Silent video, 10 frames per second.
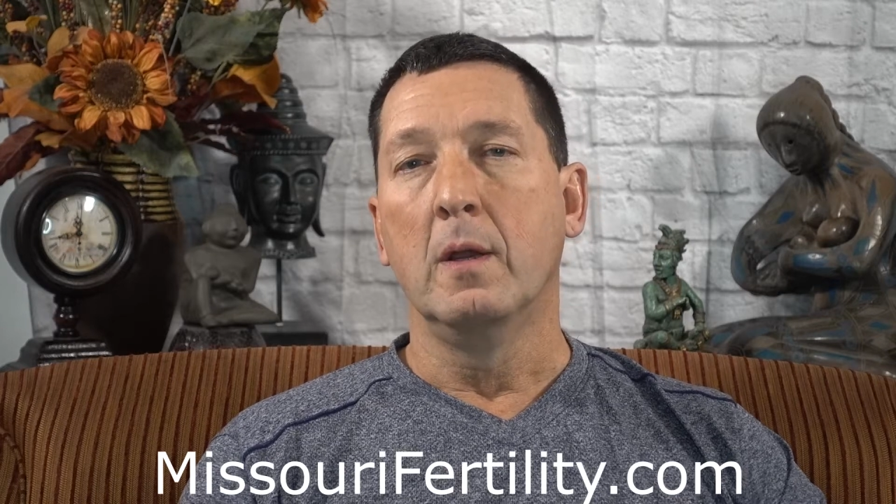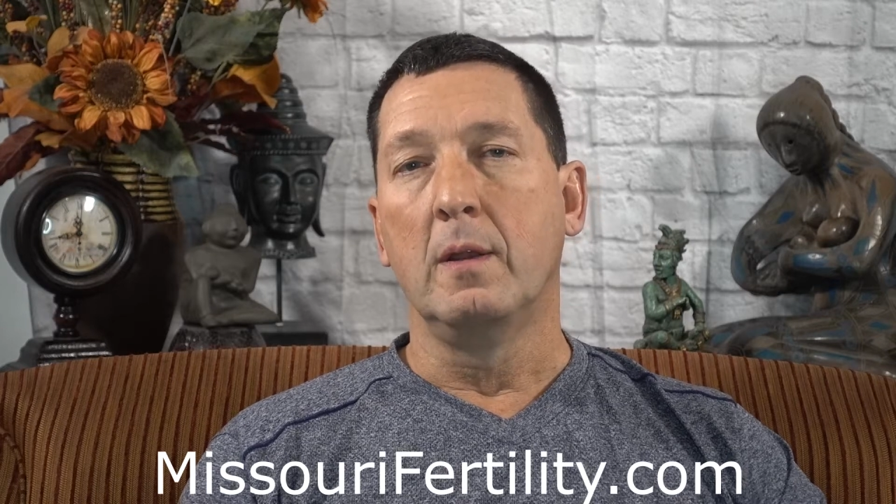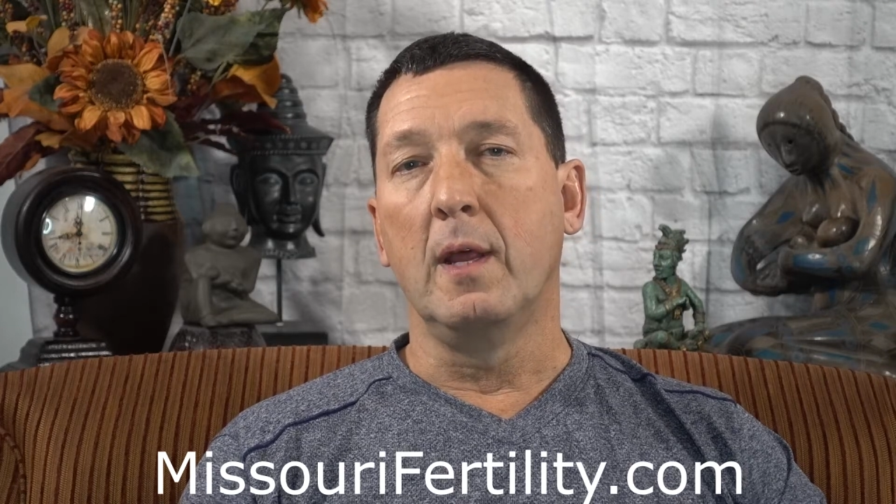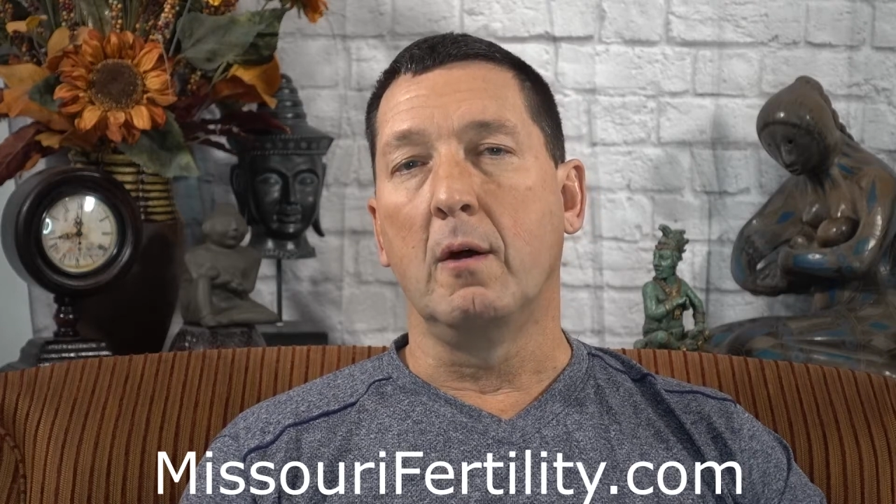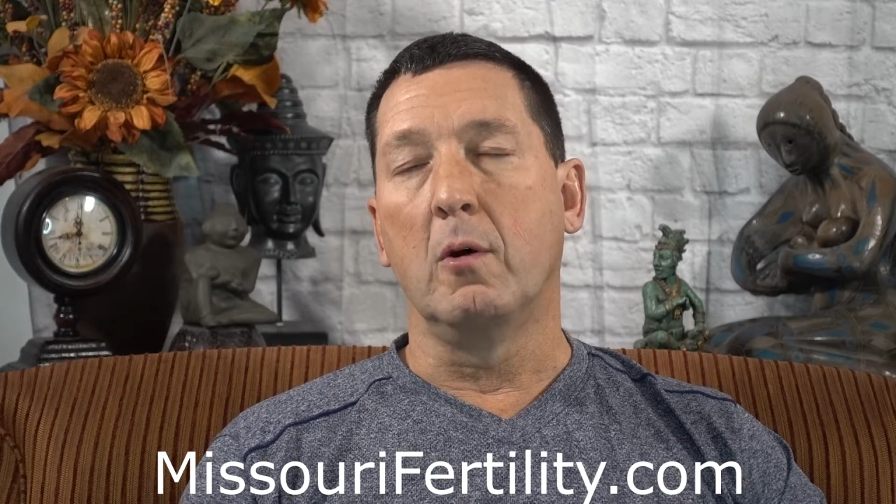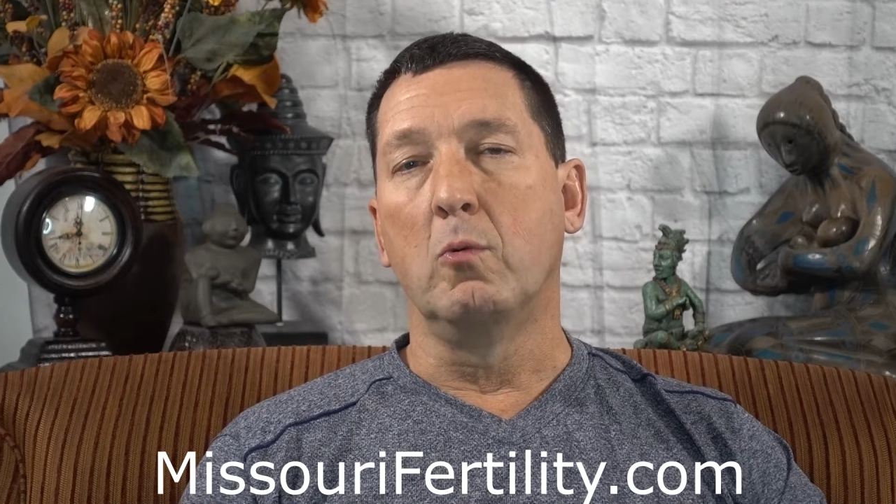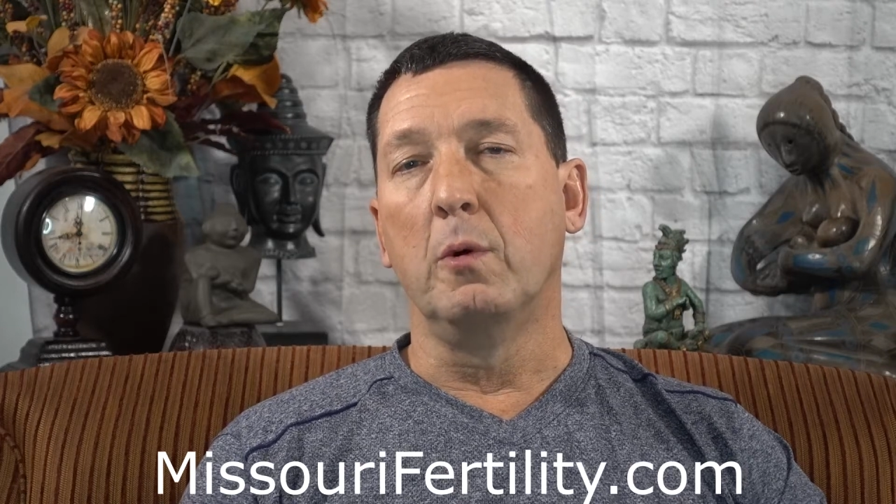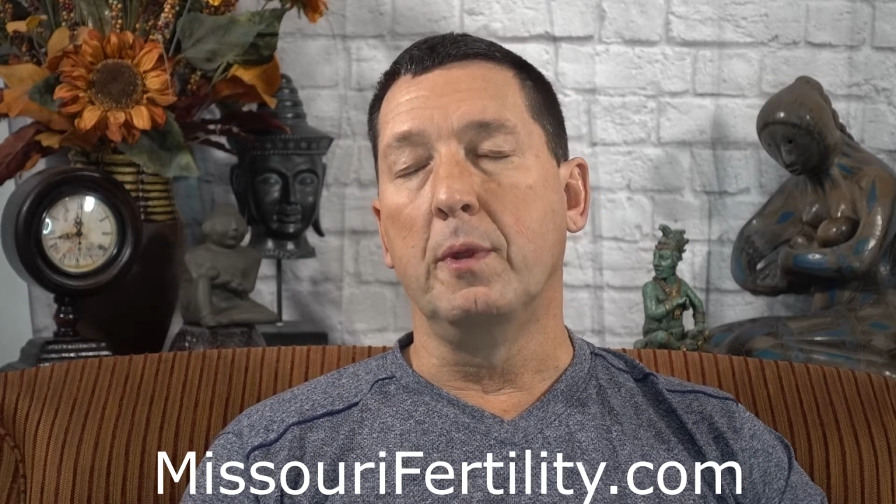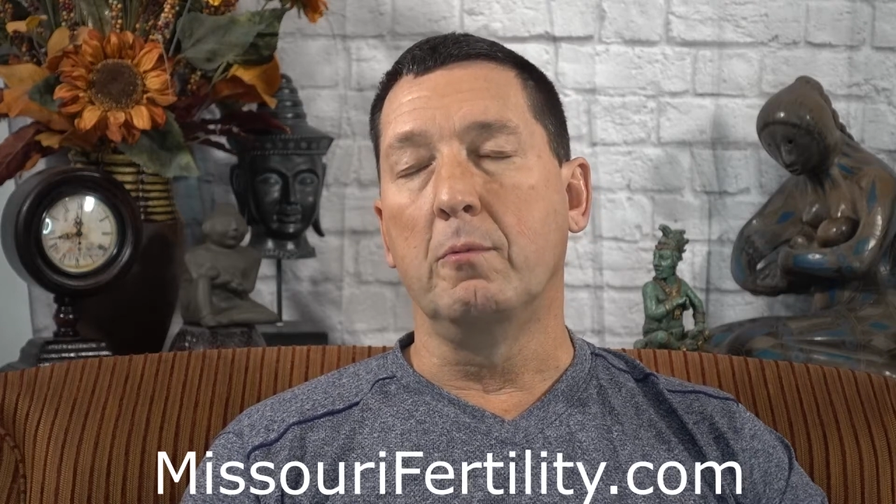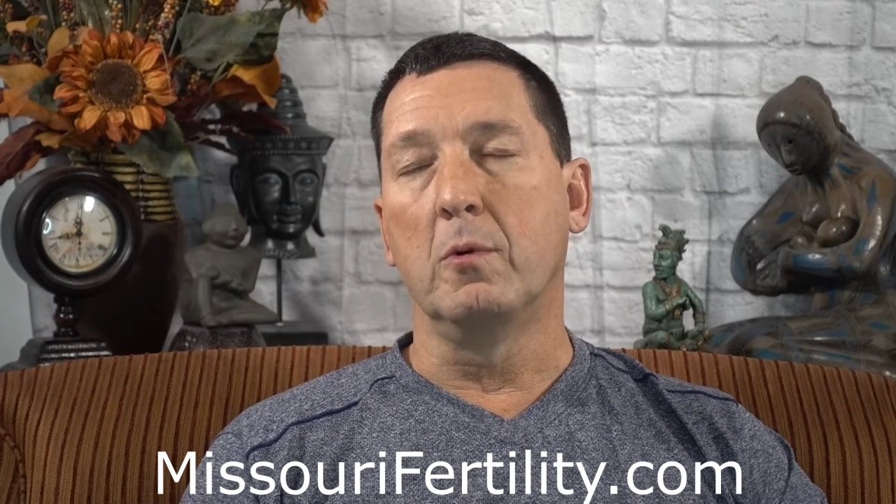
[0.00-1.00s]
Now a
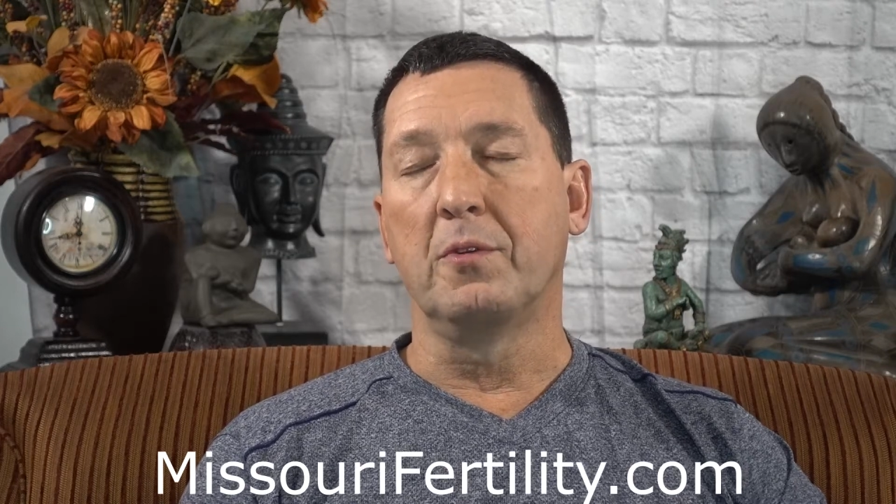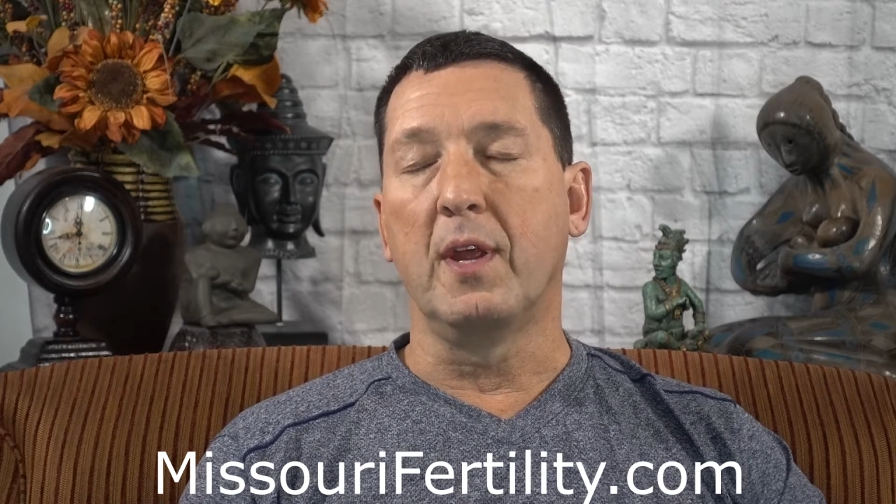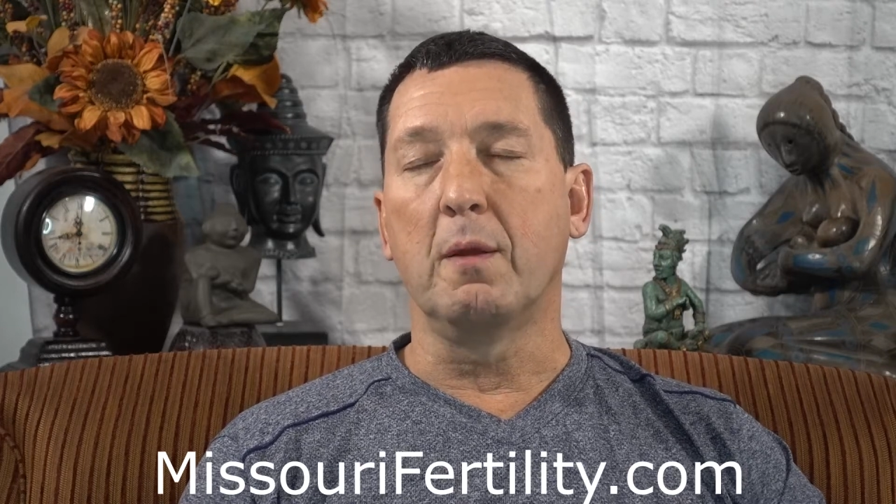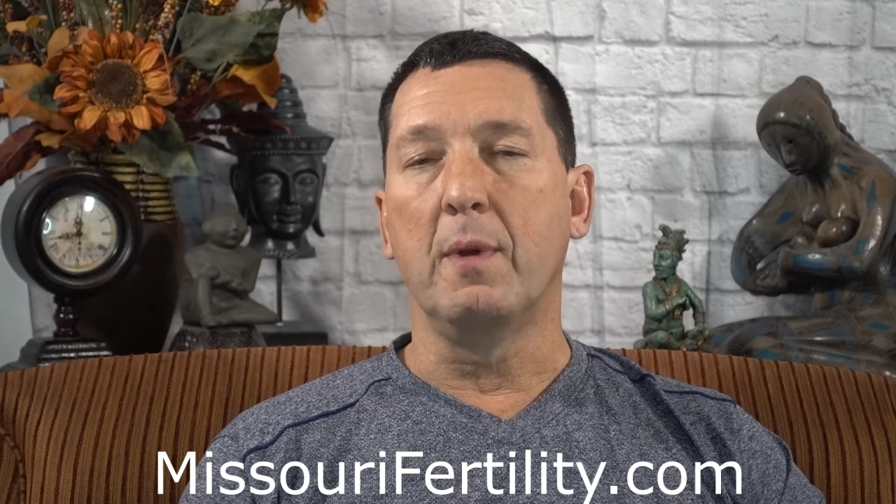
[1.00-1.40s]
woman will take